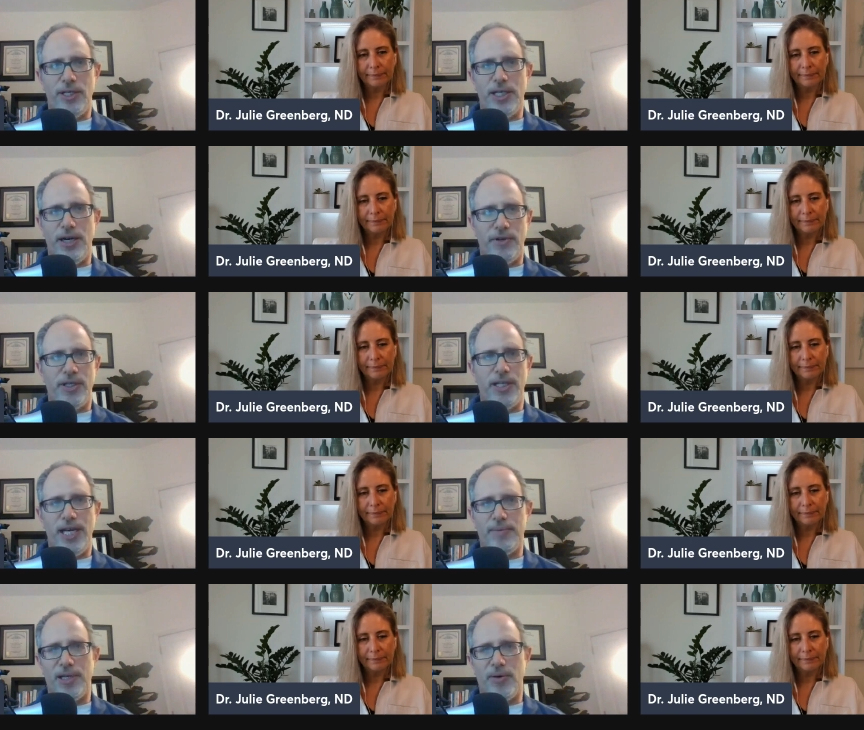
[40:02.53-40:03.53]
Speaker 1: covered a
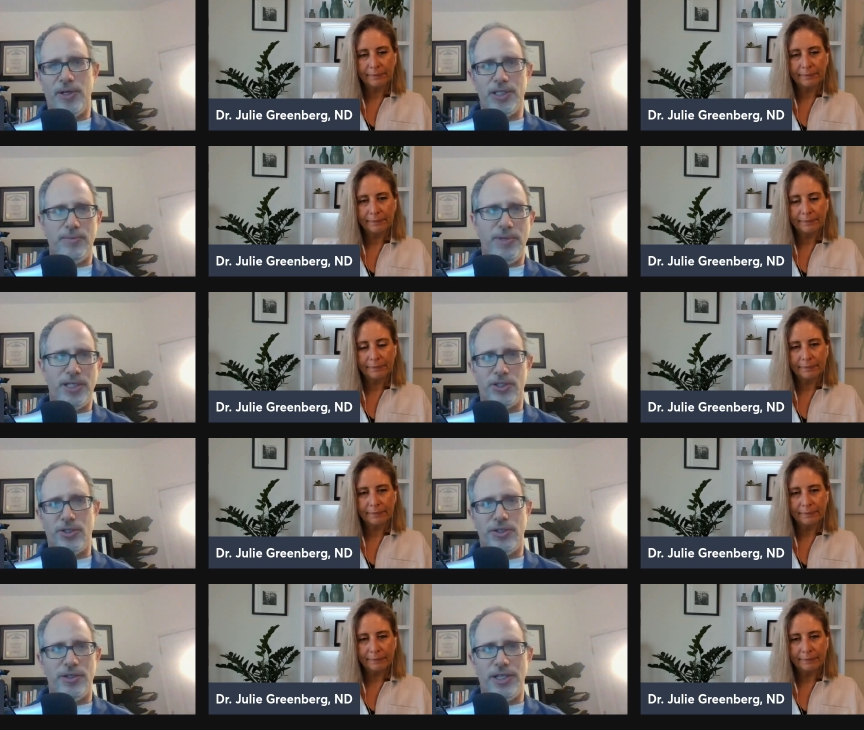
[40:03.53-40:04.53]
lot, but I wanted to make
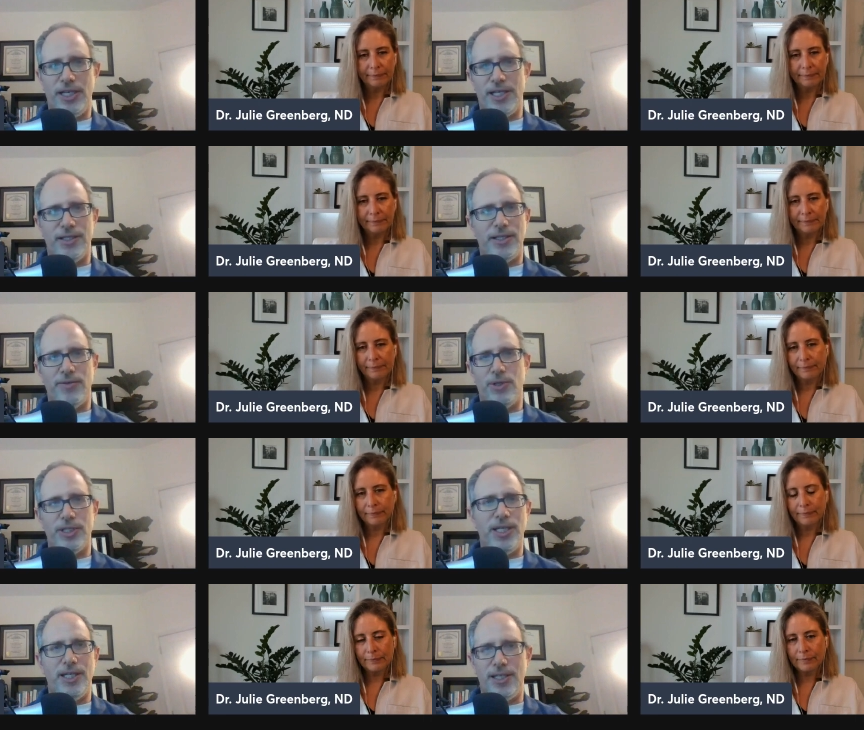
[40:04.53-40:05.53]
sure that there
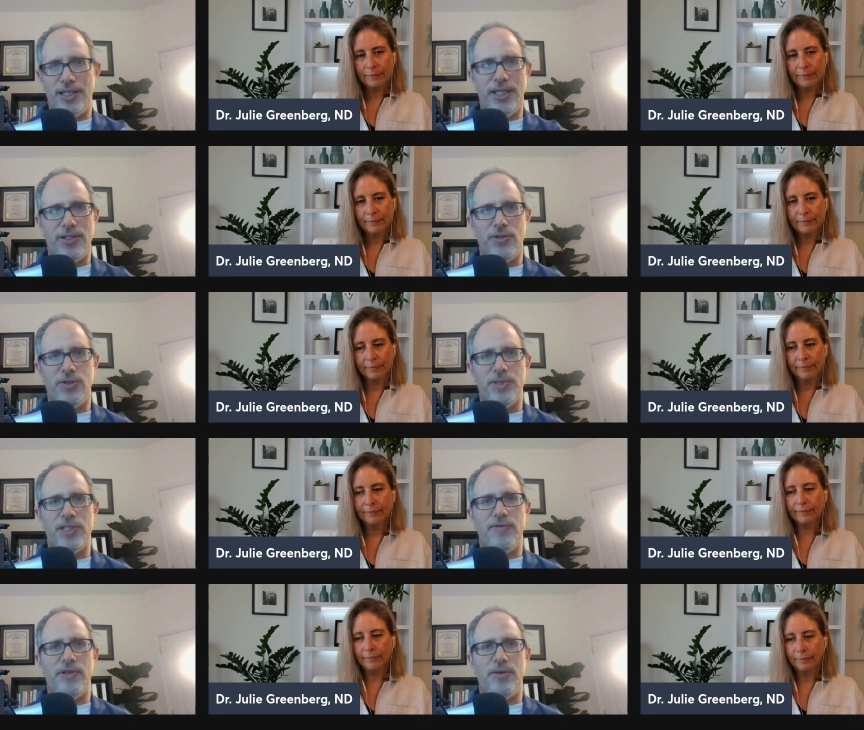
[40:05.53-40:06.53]
wasn't anything that you
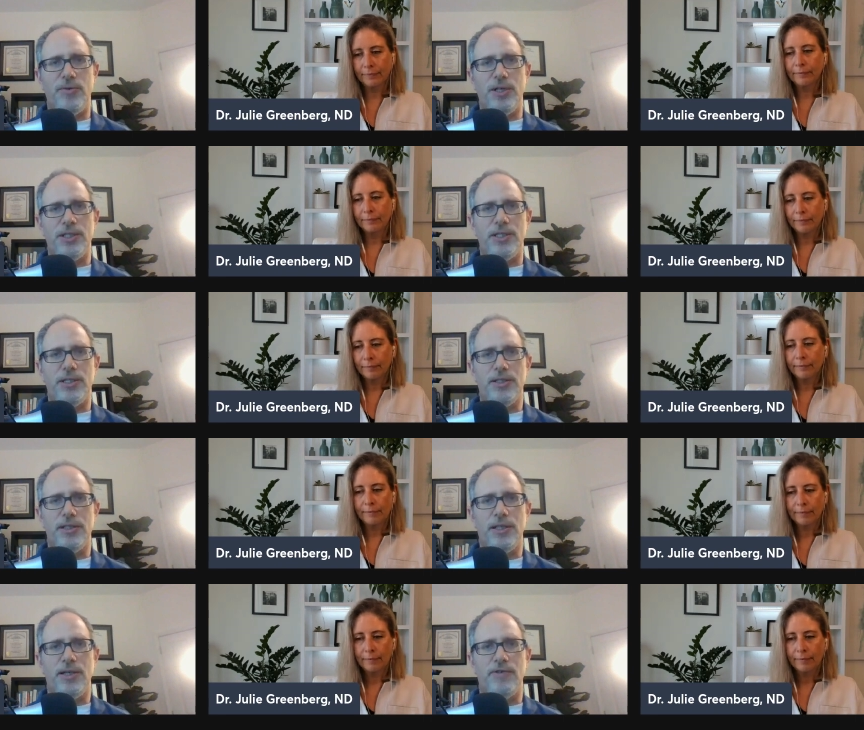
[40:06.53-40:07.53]
specifically wanted to, to
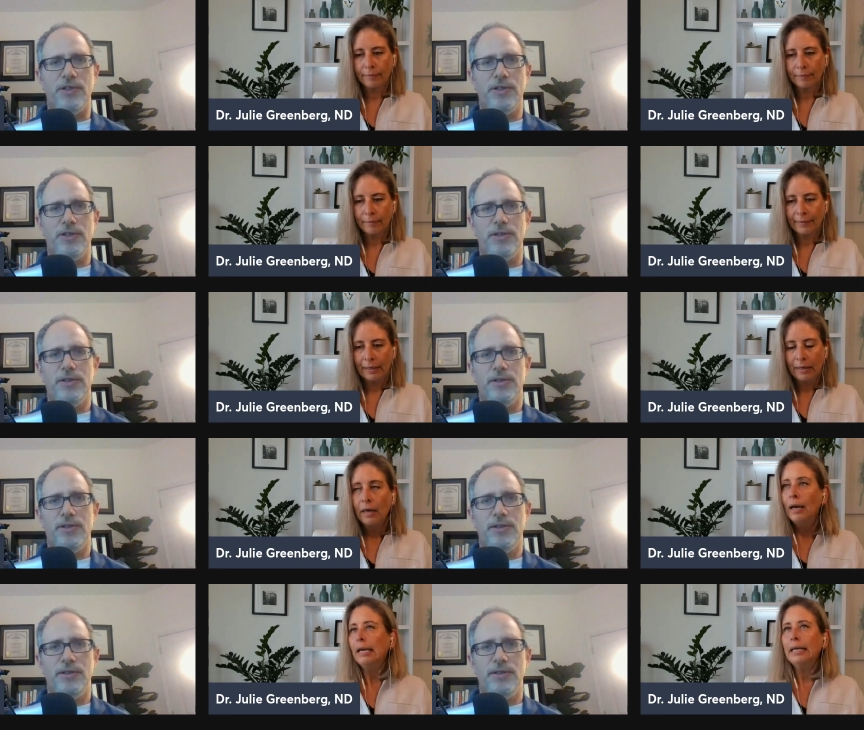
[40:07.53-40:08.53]
cover.
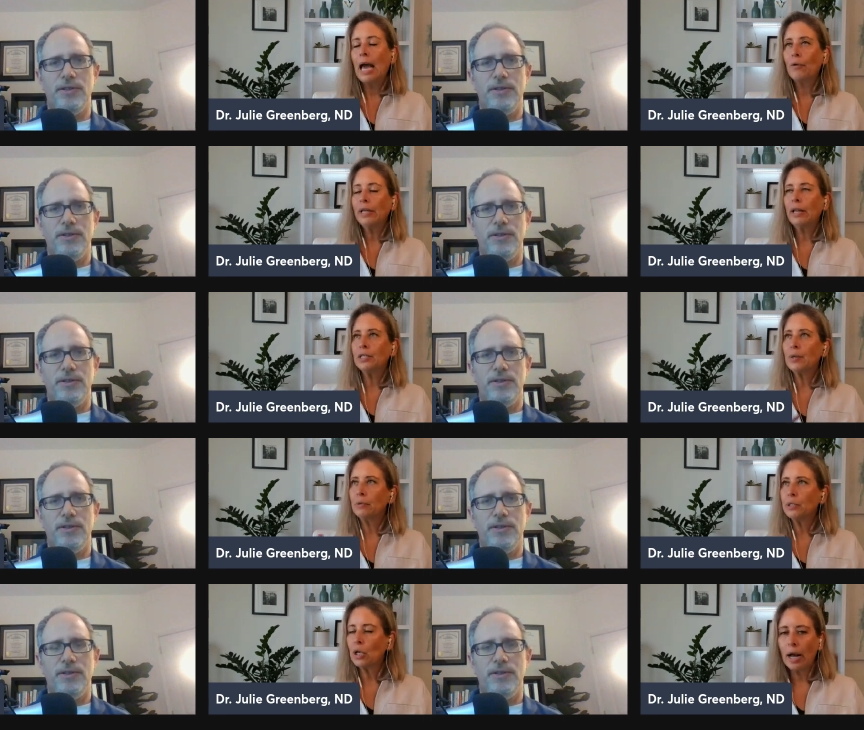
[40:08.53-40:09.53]
Speaker 2: Yeah, I realized when I
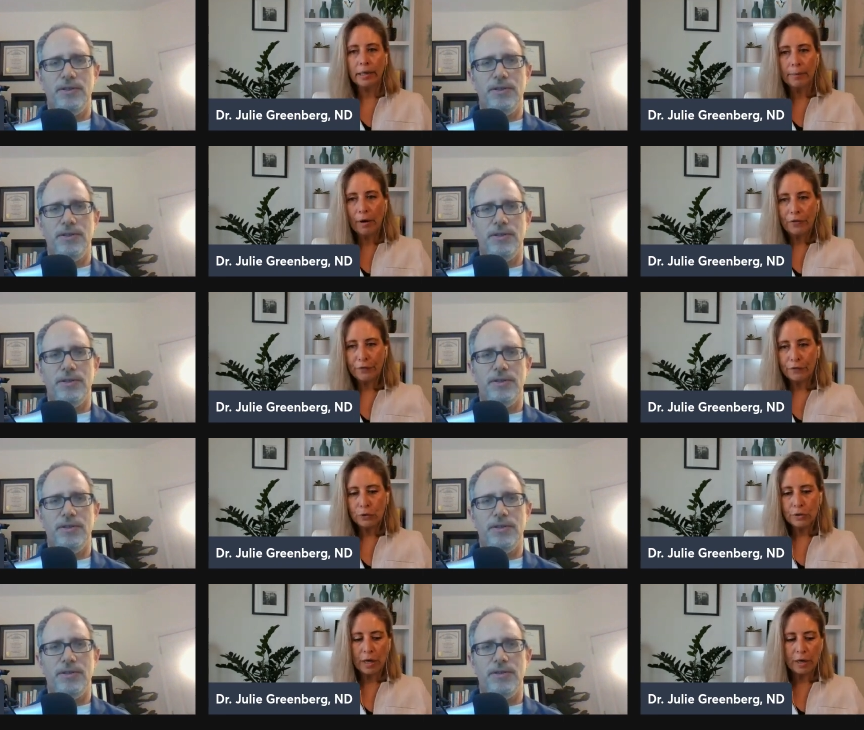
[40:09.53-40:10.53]
was talking about the
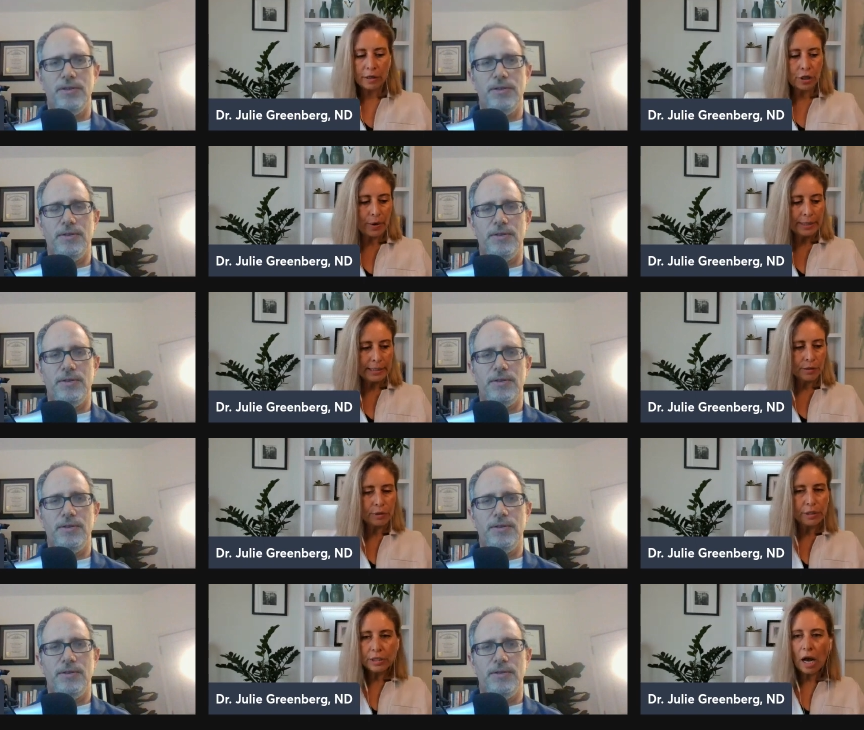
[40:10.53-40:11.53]
food that, you know, I didn't
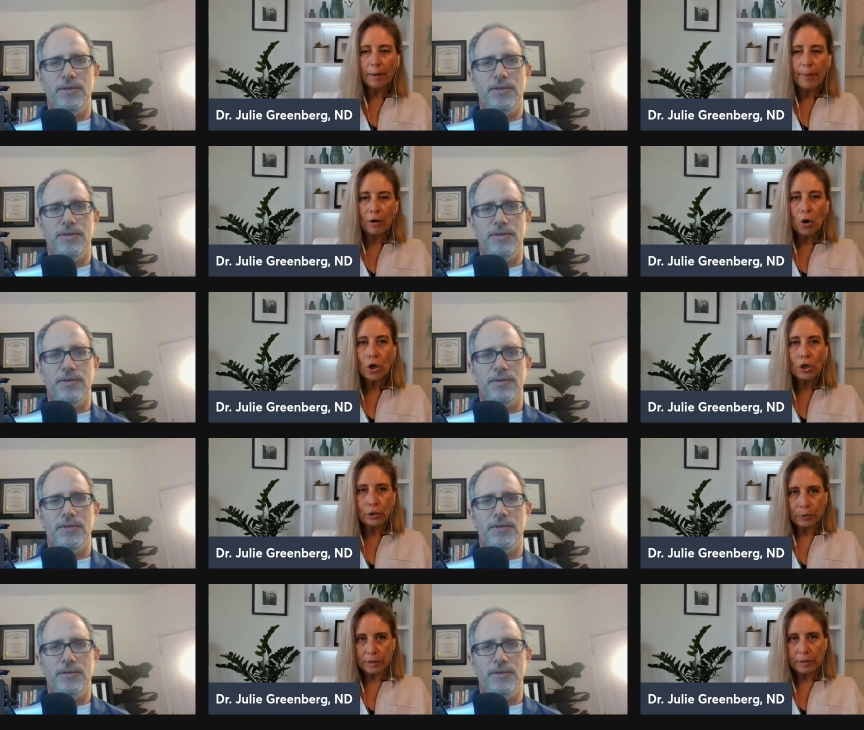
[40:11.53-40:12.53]
really talk about
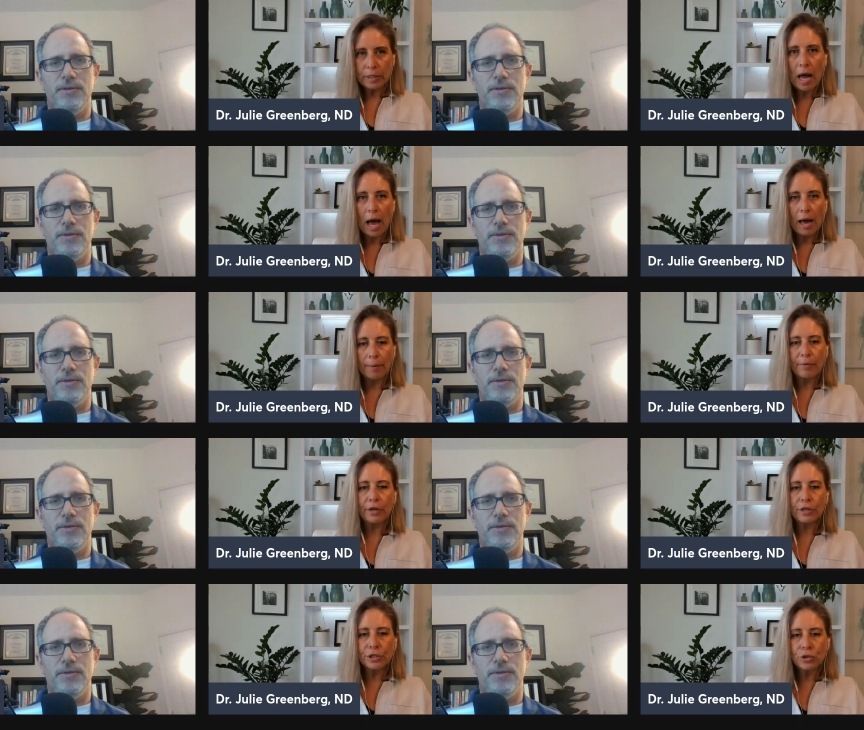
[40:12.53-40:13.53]
gluten. Um,
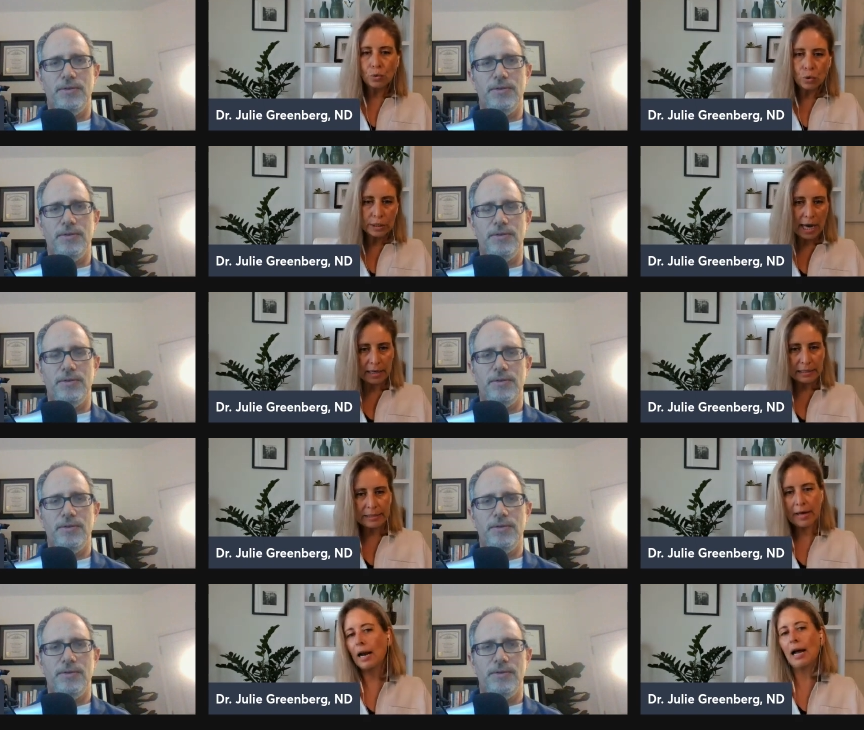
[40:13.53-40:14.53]
the stool test that